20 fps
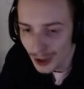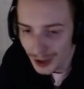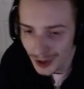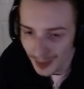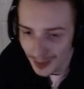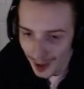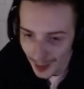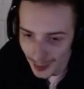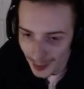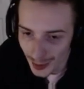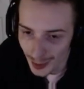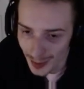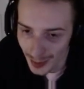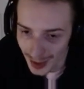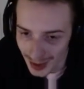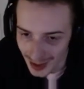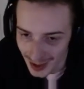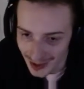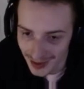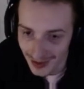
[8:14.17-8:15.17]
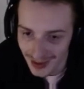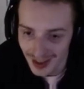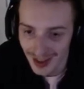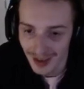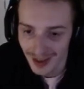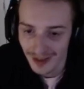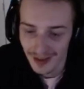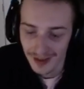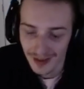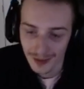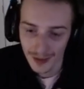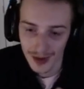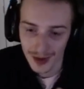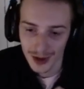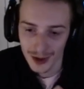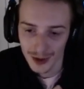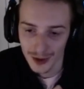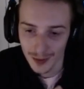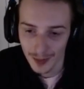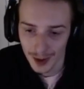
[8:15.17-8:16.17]
to popular belief, when
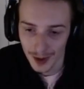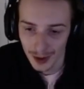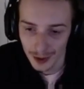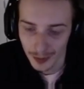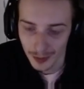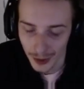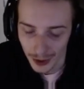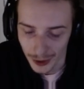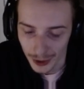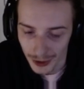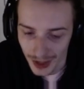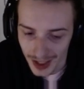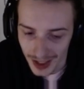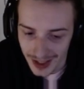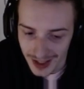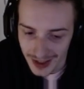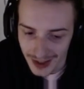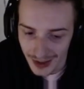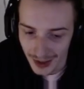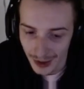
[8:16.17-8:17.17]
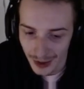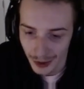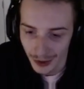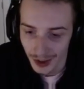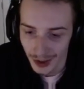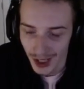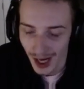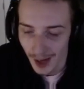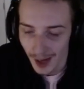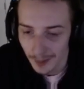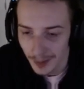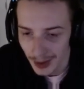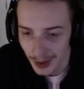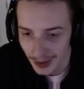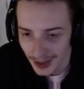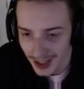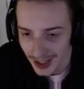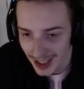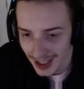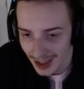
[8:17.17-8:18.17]
you build Merc treads, you're not
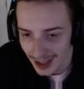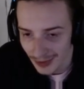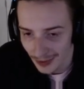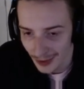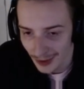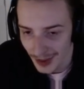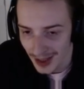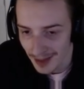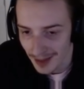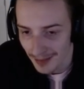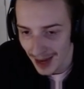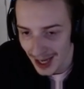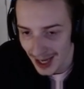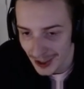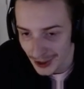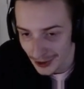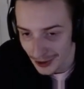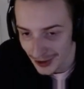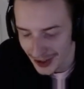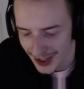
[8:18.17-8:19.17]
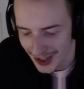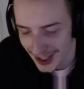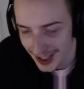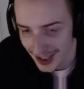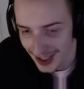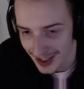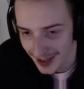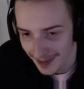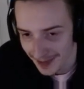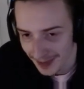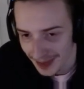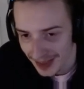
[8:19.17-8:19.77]
building it for the magic resist,